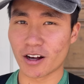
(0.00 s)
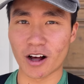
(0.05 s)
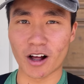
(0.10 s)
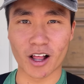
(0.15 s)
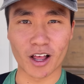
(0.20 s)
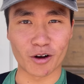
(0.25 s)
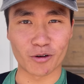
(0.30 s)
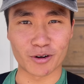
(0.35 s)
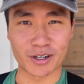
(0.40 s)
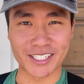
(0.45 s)

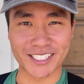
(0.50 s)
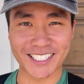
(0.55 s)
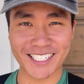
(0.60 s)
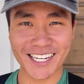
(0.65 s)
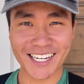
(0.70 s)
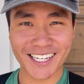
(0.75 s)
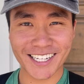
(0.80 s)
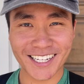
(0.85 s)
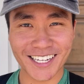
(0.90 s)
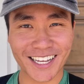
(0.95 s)
All I want to
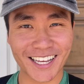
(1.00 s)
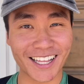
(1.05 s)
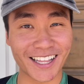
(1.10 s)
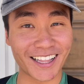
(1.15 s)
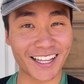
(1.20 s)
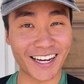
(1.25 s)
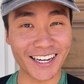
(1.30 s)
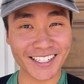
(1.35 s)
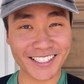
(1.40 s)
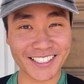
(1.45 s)
say,
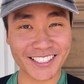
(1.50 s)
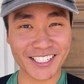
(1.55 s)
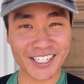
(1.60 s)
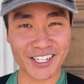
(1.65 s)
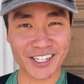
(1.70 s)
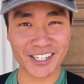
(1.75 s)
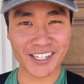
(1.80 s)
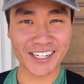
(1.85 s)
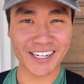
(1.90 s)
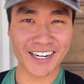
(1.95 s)
last
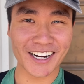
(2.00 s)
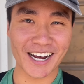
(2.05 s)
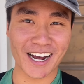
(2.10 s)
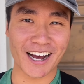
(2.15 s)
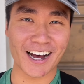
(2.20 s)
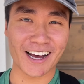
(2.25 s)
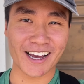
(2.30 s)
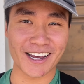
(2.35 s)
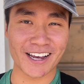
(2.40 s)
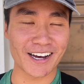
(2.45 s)
year
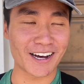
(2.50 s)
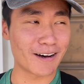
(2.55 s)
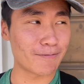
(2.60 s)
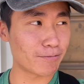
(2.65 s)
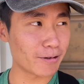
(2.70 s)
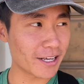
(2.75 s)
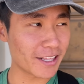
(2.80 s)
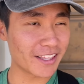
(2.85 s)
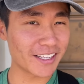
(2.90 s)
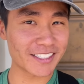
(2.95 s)
I uh,
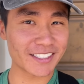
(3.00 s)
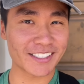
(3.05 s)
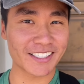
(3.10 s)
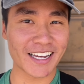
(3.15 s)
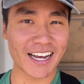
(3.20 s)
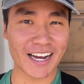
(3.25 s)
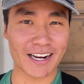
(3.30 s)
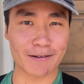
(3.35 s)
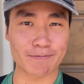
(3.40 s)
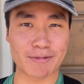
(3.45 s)
played this,
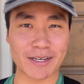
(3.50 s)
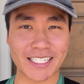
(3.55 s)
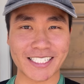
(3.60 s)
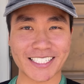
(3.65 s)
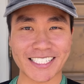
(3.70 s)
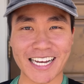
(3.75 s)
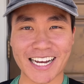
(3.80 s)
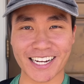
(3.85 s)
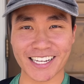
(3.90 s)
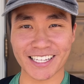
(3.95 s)
had a big
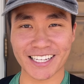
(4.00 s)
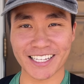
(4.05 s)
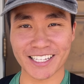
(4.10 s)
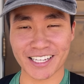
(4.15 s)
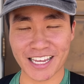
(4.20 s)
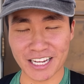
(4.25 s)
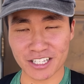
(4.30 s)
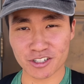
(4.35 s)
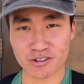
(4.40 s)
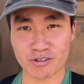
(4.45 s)
stack
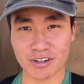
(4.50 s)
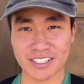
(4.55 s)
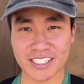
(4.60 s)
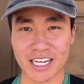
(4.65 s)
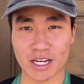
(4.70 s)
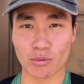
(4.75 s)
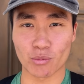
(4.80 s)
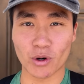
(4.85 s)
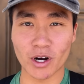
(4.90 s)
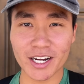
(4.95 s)
entering
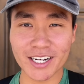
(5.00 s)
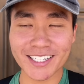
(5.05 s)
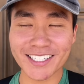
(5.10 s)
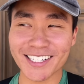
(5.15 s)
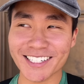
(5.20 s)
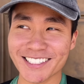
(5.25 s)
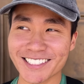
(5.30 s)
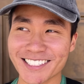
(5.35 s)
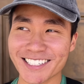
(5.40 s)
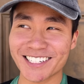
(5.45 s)
day one,
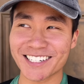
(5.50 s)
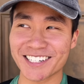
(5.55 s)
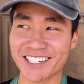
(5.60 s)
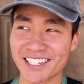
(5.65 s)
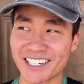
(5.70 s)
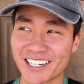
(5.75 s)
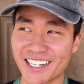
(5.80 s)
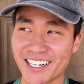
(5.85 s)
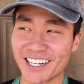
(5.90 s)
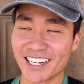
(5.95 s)
and uh,
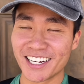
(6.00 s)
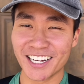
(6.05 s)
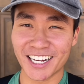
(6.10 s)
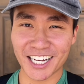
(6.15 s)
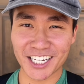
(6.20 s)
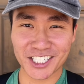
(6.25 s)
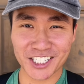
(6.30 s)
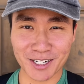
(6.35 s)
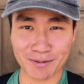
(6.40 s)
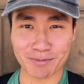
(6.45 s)

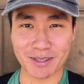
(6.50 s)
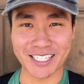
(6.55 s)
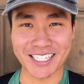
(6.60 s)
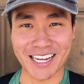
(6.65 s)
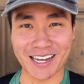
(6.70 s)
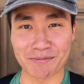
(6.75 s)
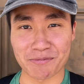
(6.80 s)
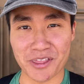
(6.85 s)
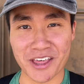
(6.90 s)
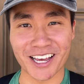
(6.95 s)
I shipped the
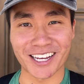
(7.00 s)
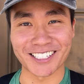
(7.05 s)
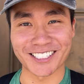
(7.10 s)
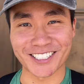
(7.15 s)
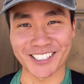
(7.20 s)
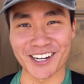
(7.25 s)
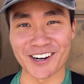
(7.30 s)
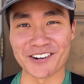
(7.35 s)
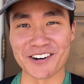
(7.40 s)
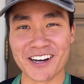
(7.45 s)
damn thing.
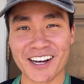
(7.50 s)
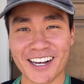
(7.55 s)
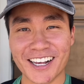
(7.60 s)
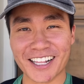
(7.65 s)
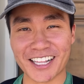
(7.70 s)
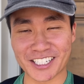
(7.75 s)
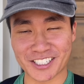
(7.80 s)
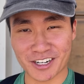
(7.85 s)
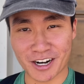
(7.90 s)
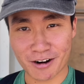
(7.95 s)
So
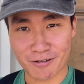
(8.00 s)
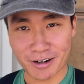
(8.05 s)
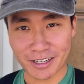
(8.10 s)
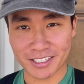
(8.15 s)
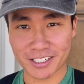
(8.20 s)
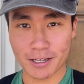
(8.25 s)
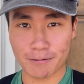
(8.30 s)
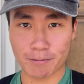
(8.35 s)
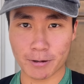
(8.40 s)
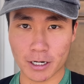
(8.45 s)
Let's try to run
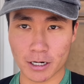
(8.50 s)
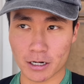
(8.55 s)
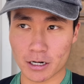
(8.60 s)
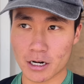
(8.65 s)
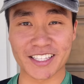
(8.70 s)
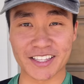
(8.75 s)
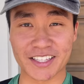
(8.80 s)
deep here.